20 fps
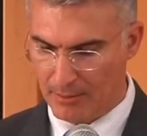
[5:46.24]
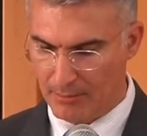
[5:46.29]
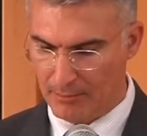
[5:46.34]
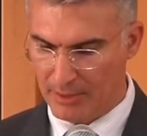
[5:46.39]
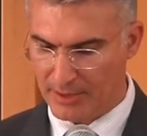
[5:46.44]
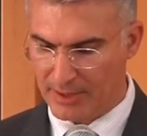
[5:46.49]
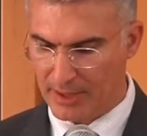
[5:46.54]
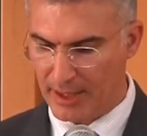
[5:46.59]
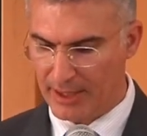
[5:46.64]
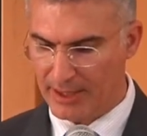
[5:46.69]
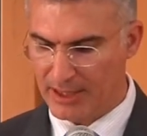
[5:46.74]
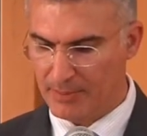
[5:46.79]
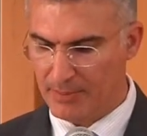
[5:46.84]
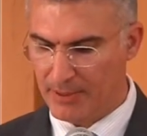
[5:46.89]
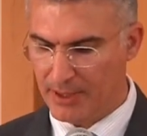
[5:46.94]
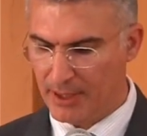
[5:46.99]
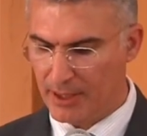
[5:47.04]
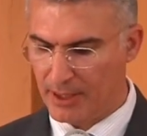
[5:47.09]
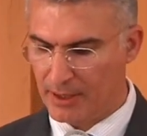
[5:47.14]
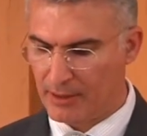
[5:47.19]
Besides
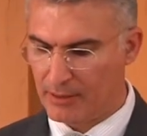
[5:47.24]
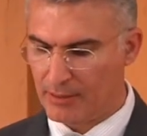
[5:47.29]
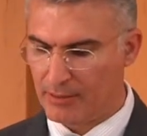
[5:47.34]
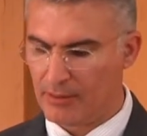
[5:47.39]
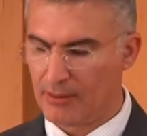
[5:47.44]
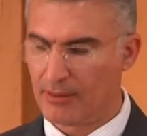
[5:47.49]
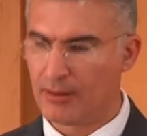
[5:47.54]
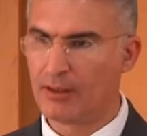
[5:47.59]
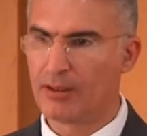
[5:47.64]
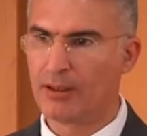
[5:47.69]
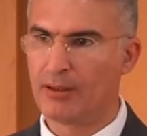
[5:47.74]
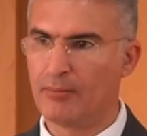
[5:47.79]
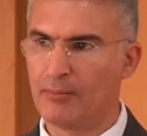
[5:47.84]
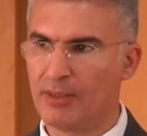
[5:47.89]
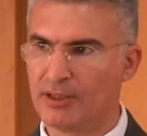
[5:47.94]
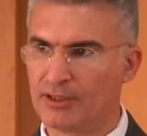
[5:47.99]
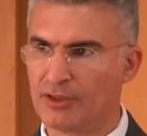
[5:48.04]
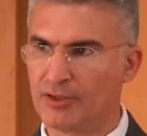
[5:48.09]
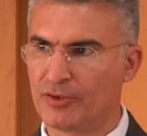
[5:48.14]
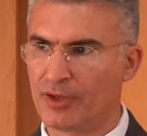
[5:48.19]
being
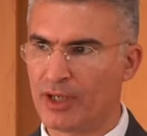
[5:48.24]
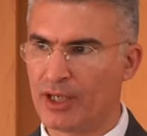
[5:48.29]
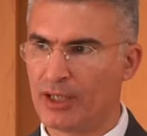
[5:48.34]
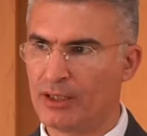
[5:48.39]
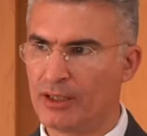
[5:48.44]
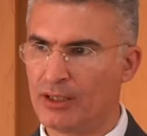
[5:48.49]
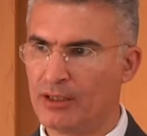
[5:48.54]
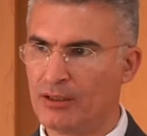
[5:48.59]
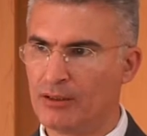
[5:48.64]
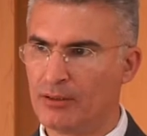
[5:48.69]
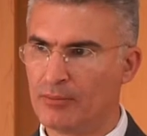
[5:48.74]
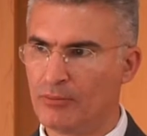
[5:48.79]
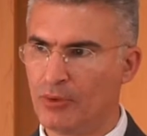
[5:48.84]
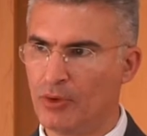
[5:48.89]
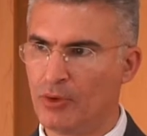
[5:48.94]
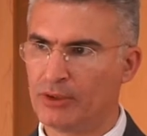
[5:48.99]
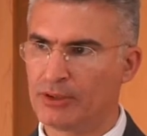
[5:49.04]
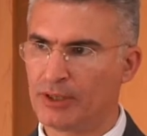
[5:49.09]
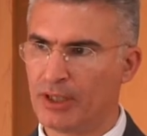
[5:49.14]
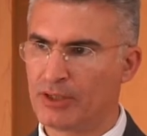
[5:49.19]
Mediterranean,
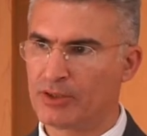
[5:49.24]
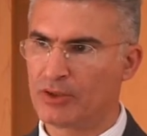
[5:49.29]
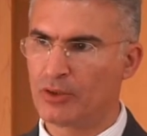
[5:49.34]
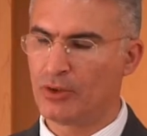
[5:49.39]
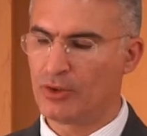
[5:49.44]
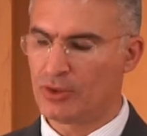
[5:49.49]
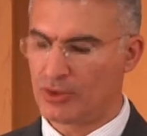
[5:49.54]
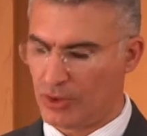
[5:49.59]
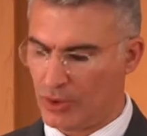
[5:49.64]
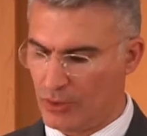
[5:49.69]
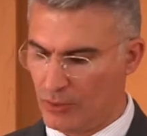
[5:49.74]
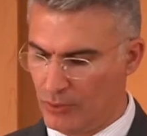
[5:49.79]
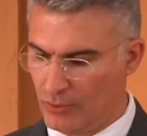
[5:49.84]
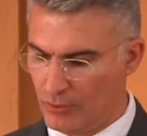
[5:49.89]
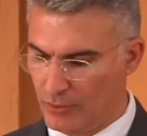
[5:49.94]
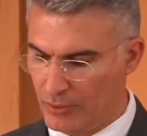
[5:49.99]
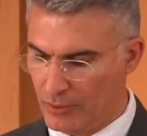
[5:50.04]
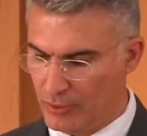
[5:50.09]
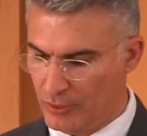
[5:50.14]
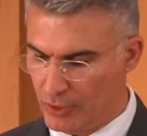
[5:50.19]
Malta is also
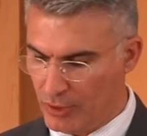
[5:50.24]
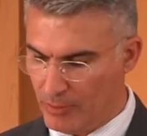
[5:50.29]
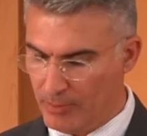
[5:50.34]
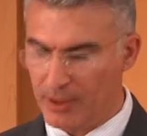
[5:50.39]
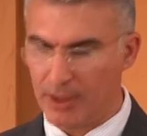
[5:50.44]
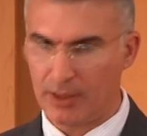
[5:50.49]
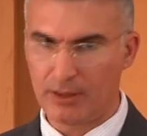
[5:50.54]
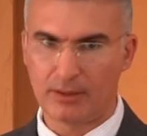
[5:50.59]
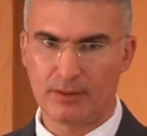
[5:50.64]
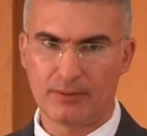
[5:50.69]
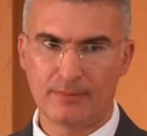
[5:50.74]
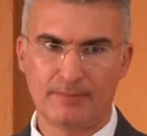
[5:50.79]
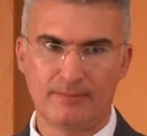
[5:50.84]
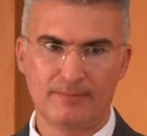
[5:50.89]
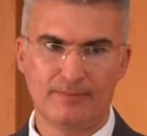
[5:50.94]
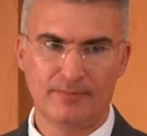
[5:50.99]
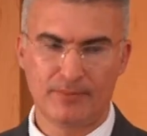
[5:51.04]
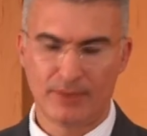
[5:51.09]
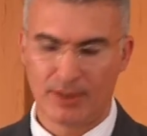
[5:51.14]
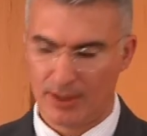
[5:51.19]
European.
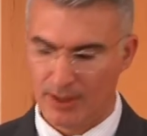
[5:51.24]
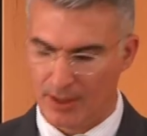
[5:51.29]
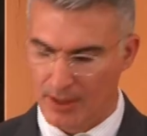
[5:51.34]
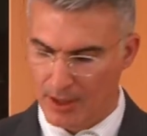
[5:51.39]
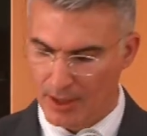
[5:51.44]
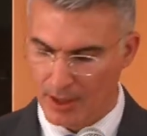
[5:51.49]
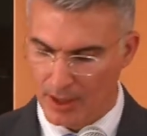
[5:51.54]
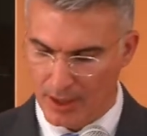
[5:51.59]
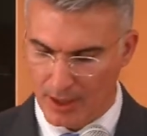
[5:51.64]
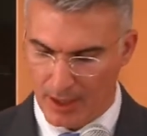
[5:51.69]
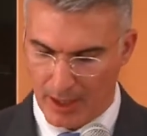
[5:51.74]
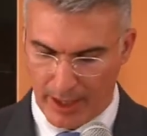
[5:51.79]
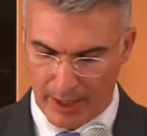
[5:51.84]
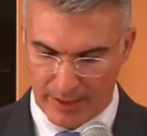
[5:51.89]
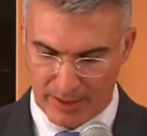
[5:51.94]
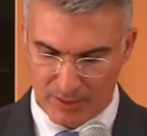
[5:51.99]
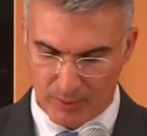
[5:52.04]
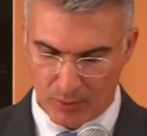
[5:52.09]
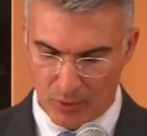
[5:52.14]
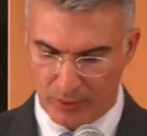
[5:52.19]

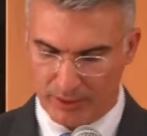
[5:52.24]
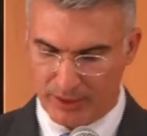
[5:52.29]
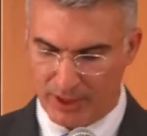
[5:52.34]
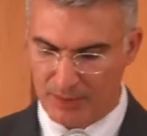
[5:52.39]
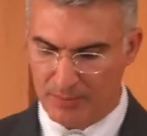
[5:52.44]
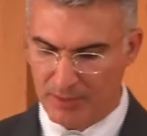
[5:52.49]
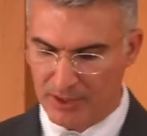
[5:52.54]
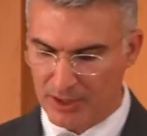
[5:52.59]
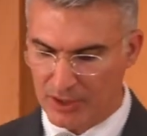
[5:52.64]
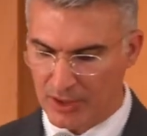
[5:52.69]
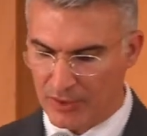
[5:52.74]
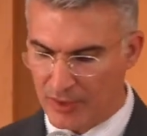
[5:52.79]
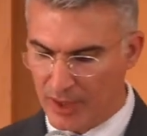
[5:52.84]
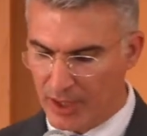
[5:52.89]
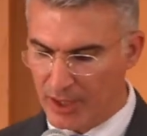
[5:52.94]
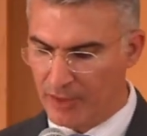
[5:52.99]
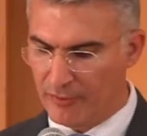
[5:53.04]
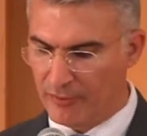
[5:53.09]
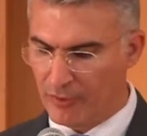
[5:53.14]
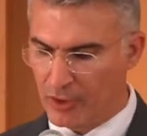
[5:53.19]
Hence, Malta's
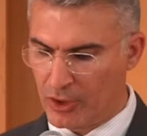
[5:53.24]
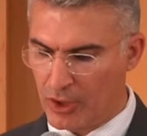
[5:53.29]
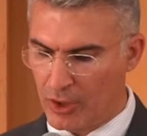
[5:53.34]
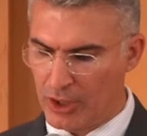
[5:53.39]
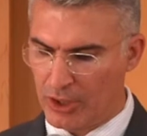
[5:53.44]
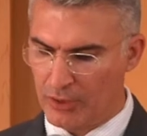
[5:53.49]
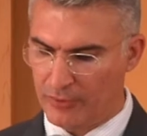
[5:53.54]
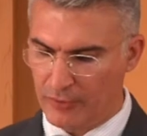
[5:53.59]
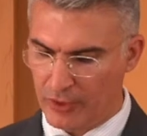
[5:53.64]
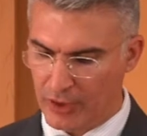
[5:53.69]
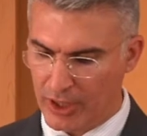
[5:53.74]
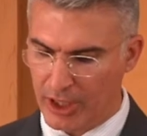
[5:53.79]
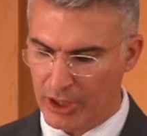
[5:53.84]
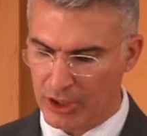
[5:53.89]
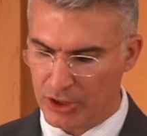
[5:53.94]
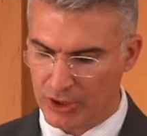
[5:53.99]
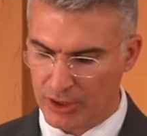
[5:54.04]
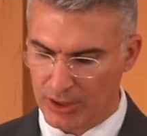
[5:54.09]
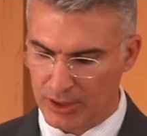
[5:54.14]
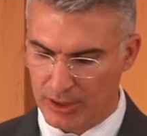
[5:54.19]
Mediterranean
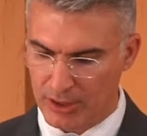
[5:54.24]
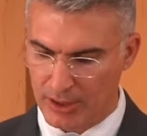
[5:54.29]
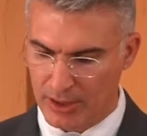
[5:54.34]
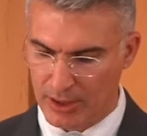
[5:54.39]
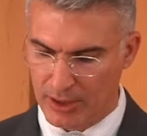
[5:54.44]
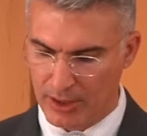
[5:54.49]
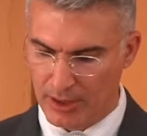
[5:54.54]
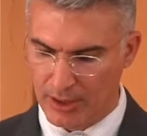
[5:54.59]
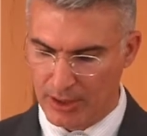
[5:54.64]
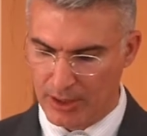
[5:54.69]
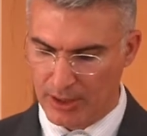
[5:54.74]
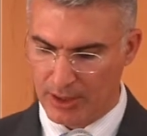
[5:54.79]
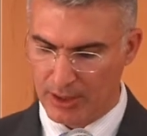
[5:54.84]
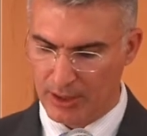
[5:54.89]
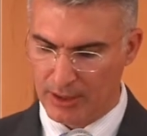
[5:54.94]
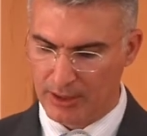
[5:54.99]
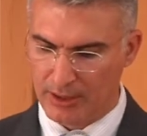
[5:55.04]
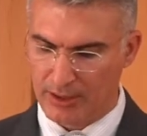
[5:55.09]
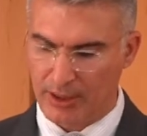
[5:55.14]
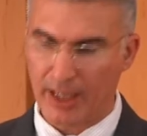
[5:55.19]
vocation
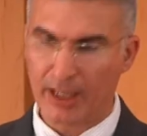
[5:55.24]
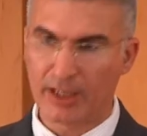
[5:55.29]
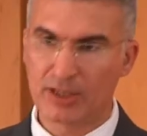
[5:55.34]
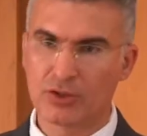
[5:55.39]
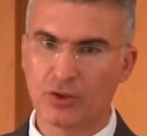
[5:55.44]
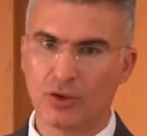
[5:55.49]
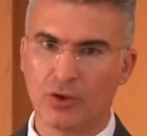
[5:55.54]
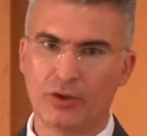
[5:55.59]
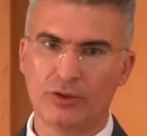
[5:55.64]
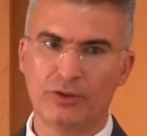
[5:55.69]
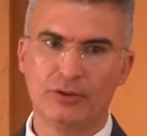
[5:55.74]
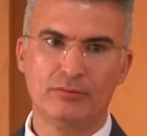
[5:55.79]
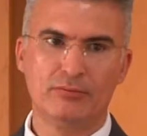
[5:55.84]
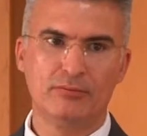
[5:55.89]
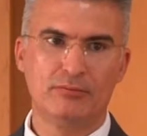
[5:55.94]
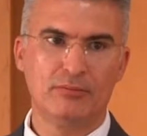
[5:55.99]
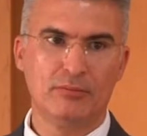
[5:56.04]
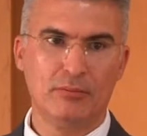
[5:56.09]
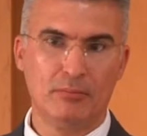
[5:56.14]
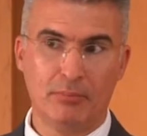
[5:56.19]
takes on,
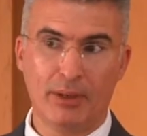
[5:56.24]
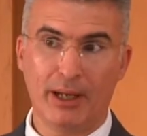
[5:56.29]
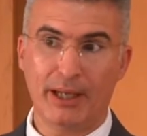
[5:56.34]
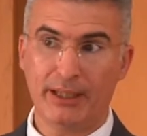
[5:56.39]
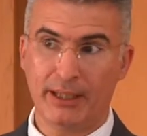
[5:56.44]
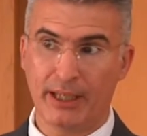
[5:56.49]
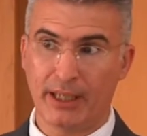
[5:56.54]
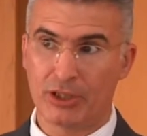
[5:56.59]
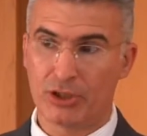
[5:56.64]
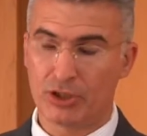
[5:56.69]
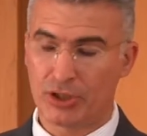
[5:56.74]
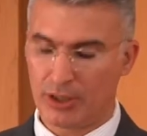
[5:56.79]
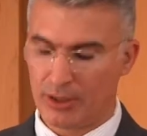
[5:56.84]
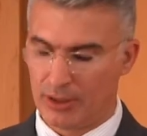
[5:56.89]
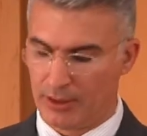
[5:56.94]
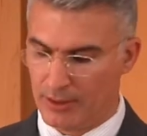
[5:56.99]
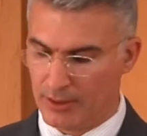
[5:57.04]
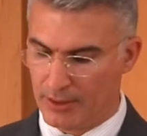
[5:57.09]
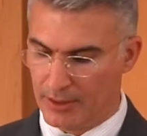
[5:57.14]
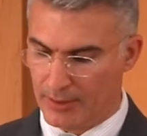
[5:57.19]
by
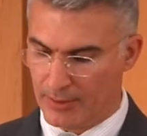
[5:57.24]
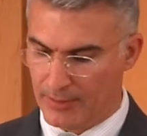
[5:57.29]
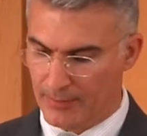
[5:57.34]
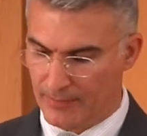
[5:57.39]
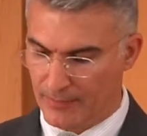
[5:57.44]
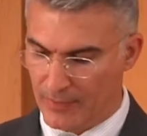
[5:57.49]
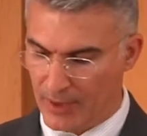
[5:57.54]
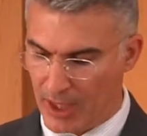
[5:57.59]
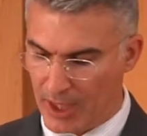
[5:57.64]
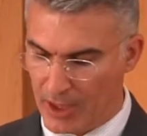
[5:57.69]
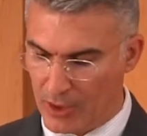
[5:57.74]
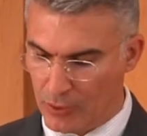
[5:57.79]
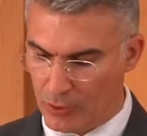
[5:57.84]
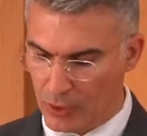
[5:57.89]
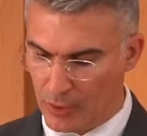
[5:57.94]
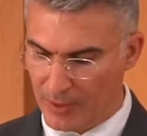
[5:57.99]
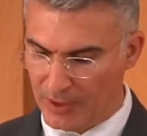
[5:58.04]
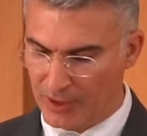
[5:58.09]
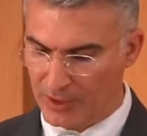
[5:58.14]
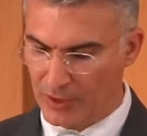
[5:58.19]
nature, a
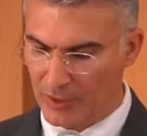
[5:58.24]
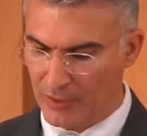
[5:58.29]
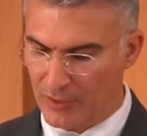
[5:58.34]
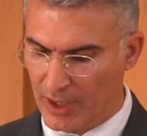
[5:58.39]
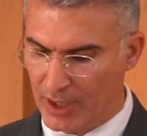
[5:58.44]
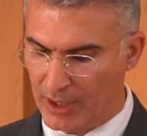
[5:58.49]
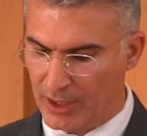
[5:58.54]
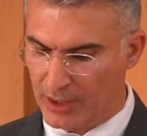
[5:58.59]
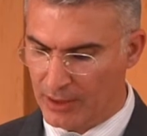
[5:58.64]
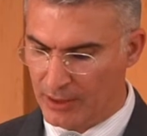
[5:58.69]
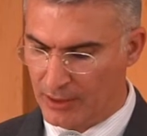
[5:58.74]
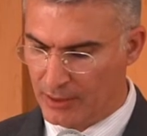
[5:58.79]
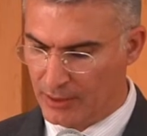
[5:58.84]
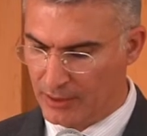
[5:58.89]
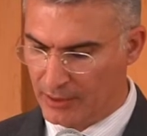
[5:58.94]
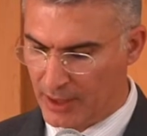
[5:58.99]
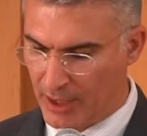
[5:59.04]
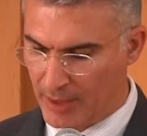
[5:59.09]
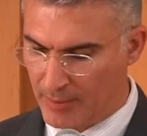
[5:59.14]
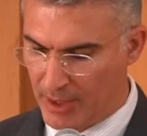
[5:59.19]
Euro-Mediterranean
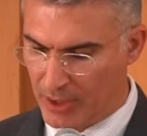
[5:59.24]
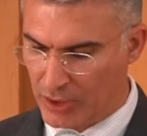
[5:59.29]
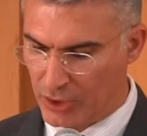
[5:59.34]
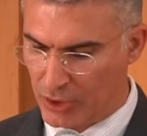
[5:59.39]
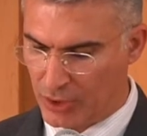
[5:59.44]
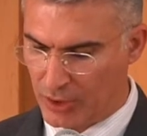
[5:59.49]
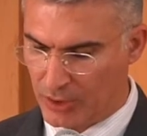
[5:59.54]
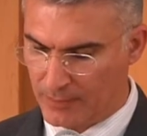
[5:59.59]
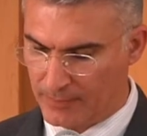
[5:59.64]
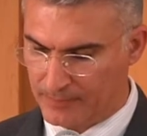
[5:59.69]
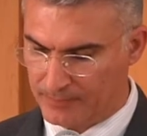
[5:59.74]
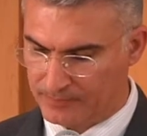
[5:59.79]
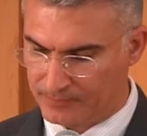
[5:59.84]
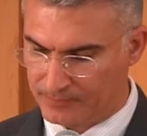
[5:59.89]
dimension.